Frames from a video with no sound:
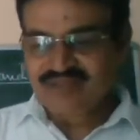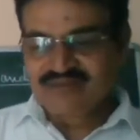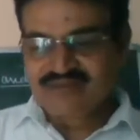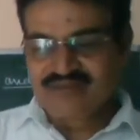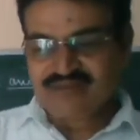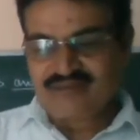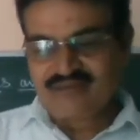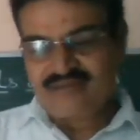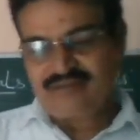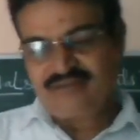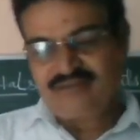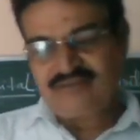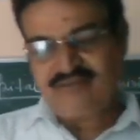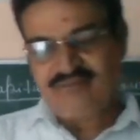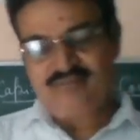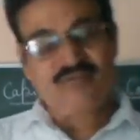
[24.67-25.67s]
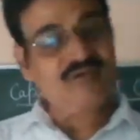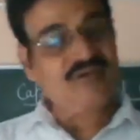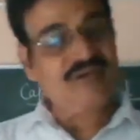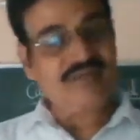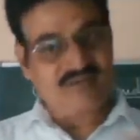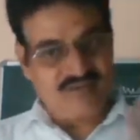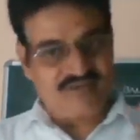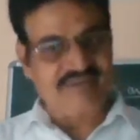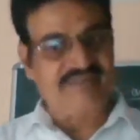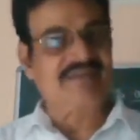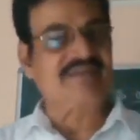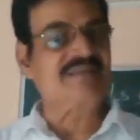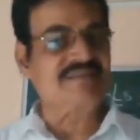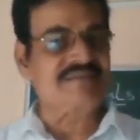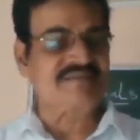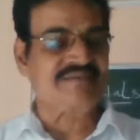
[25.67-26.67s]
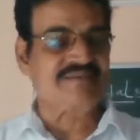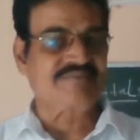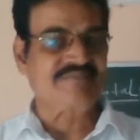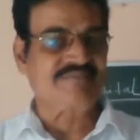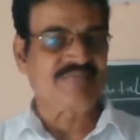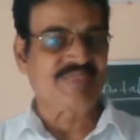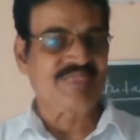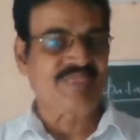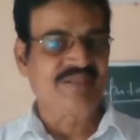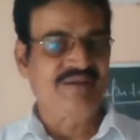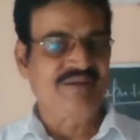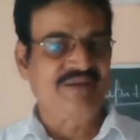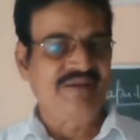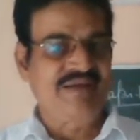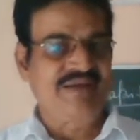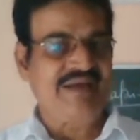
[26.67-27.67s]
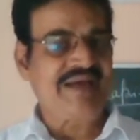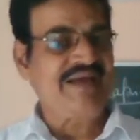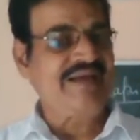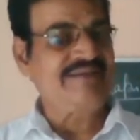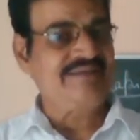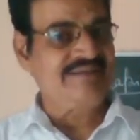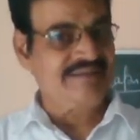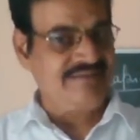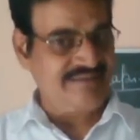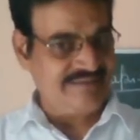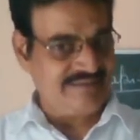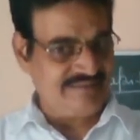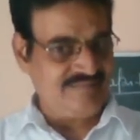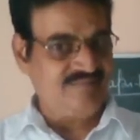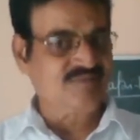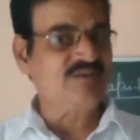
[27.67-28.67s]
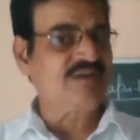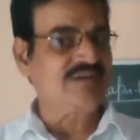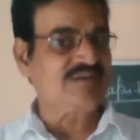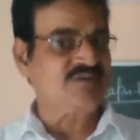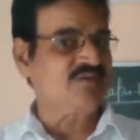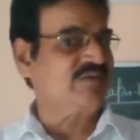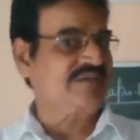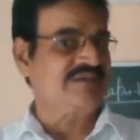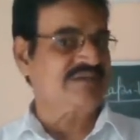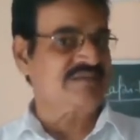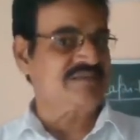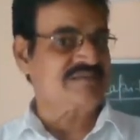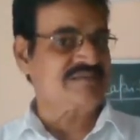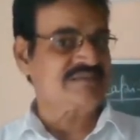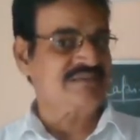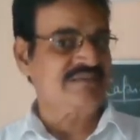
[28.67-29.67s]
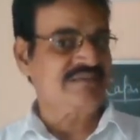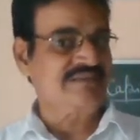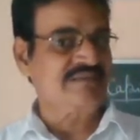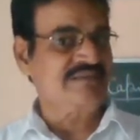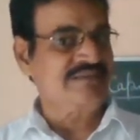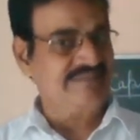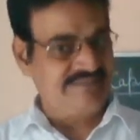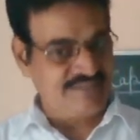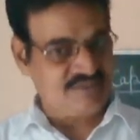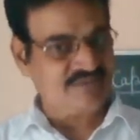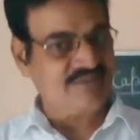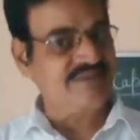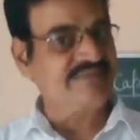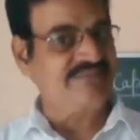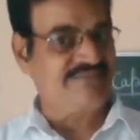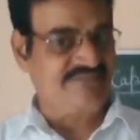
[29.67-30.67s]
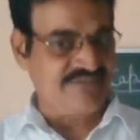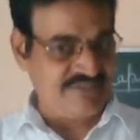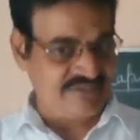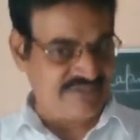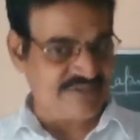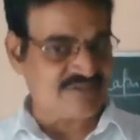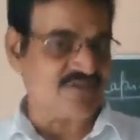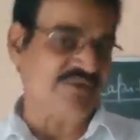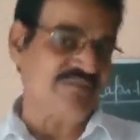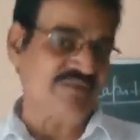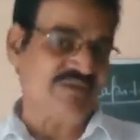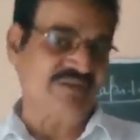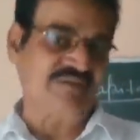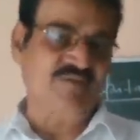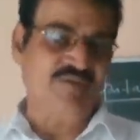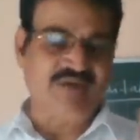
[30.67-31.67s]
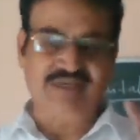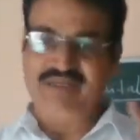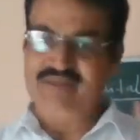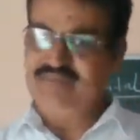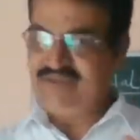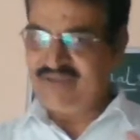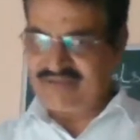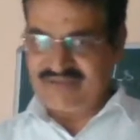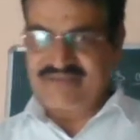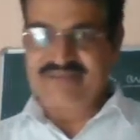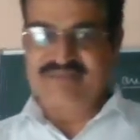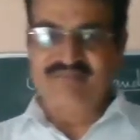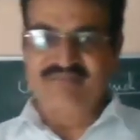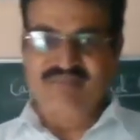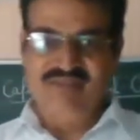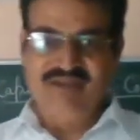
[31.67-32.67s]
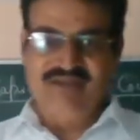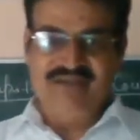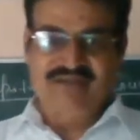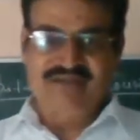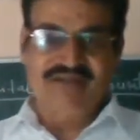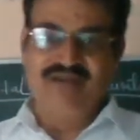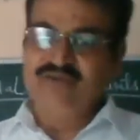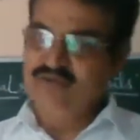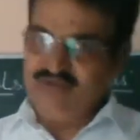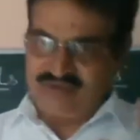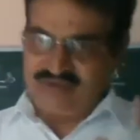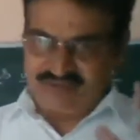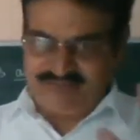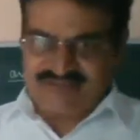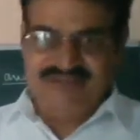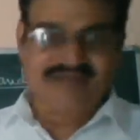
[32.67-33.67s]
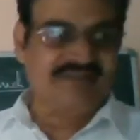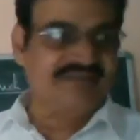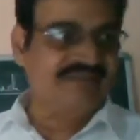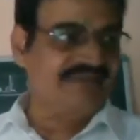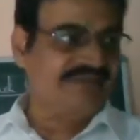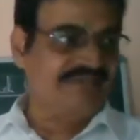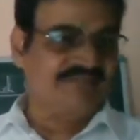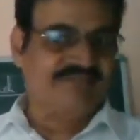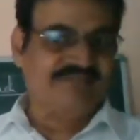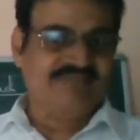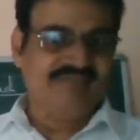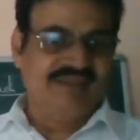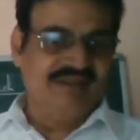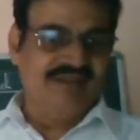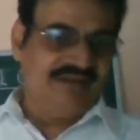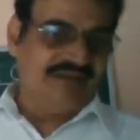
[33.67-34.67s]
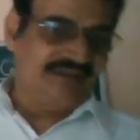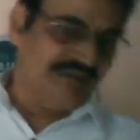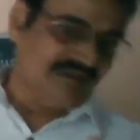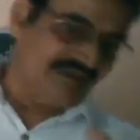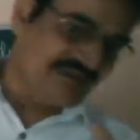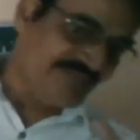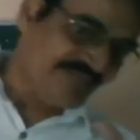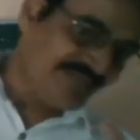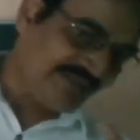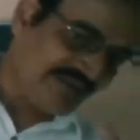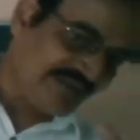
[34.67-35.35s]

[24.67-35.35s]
the Mughal Chronicles and Mughal Chronicles. This was the features of the Mughal emperors. Now, who commissioned the